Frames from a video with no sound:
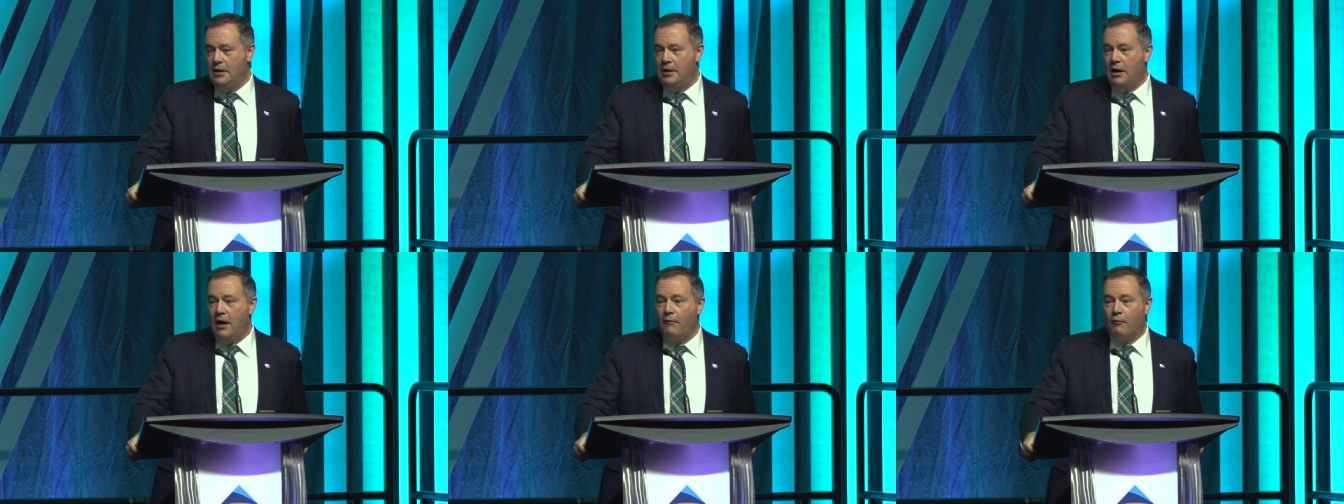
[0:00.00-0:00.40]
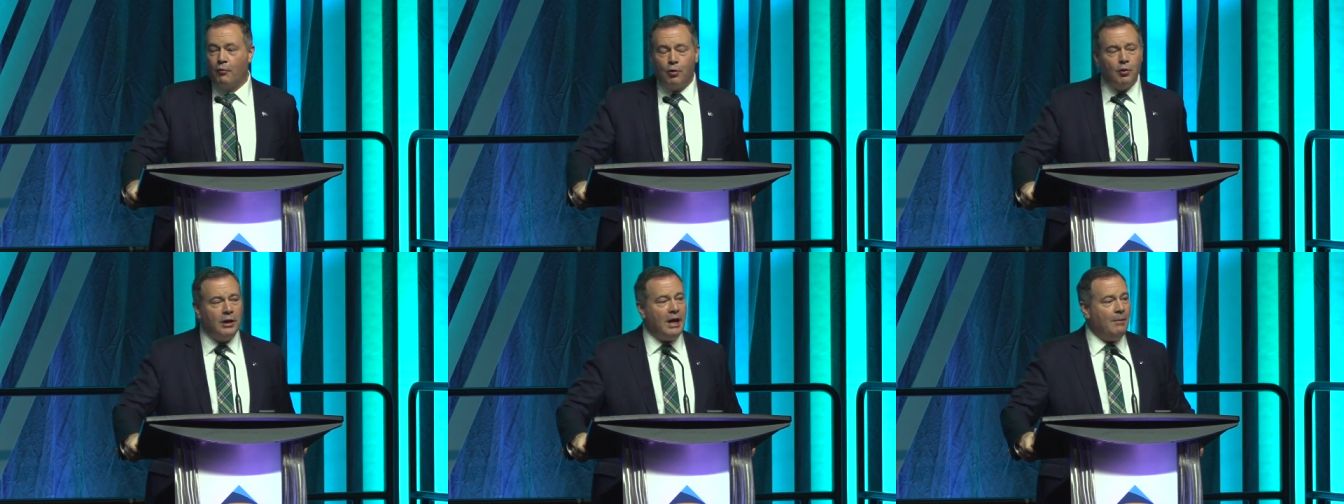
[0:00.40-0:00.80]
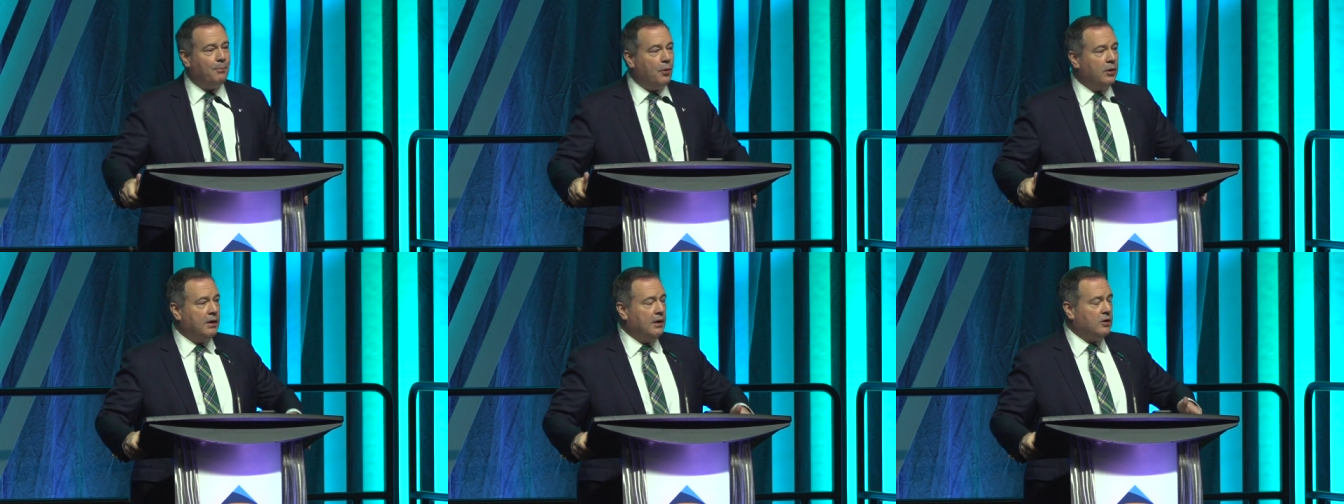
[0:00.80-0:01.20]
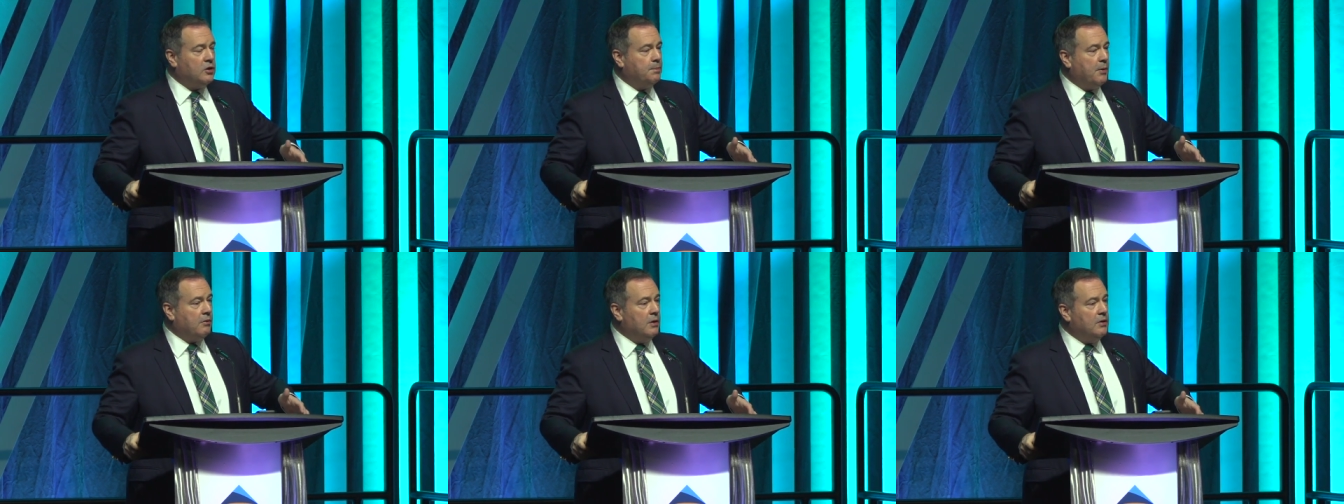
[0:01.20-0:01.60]
of rural Alberta
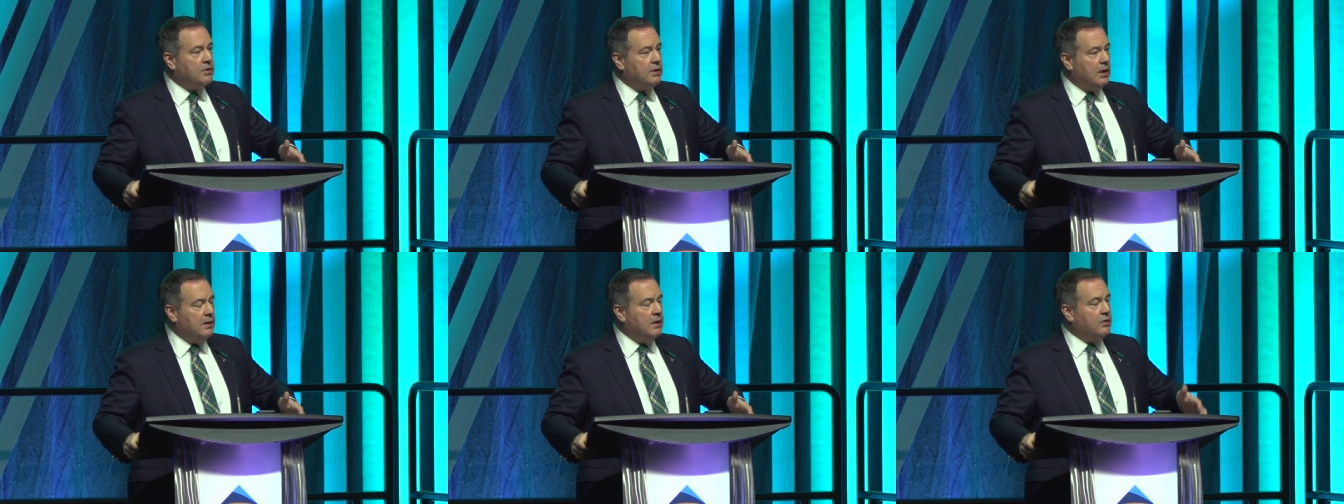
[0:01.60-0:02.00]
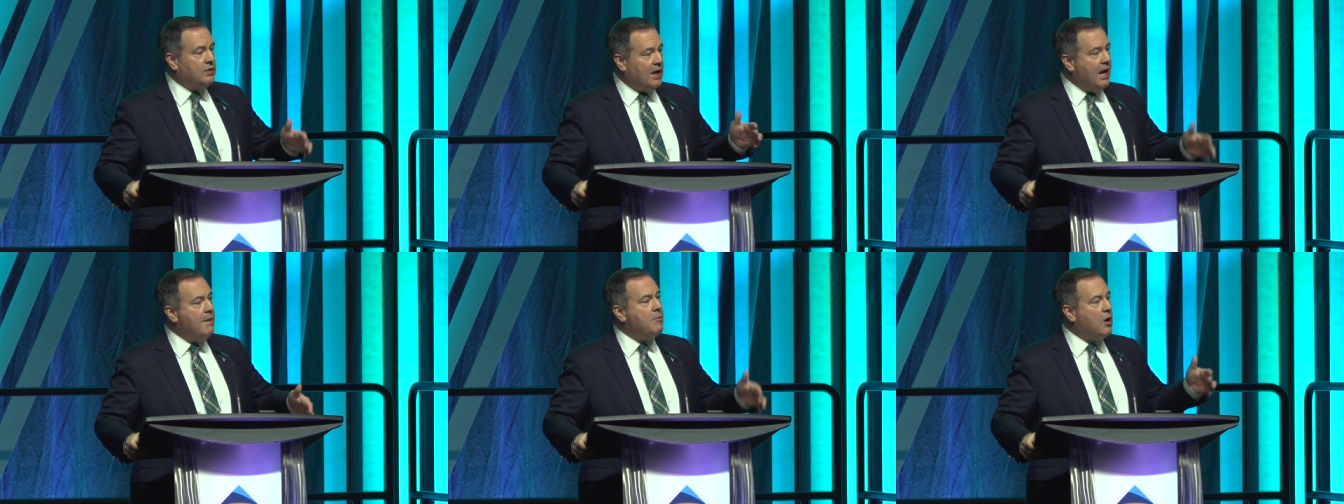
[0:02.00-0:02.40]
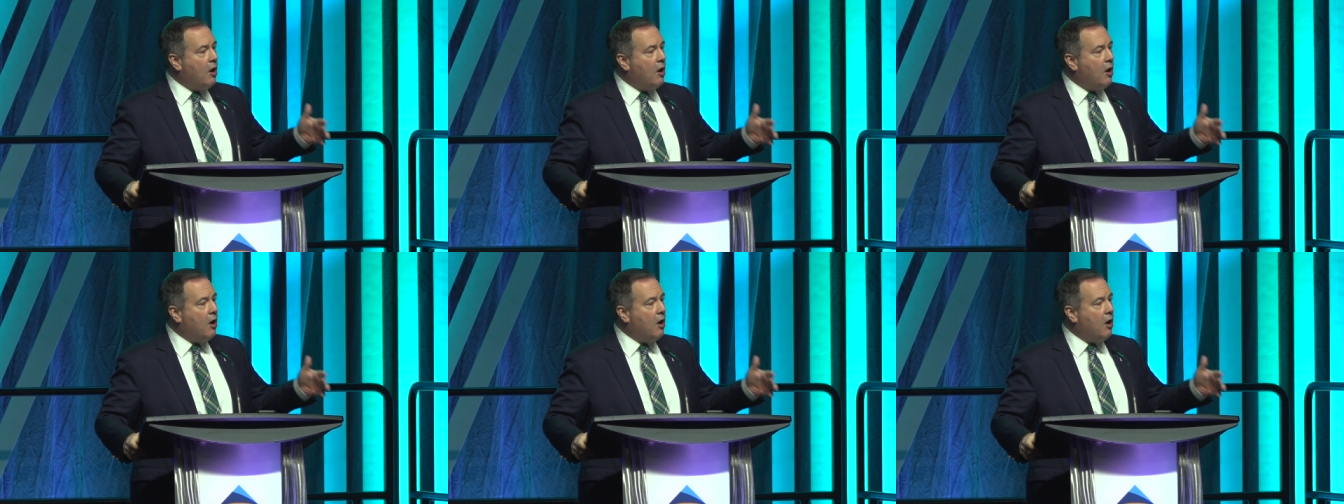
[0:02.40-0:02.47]
experiencing the same